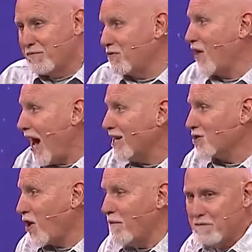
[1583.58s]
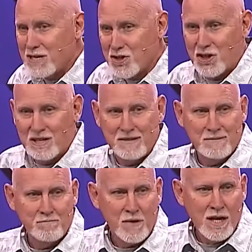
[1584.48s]
but that is our mission,
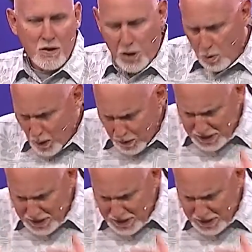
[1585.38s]
that we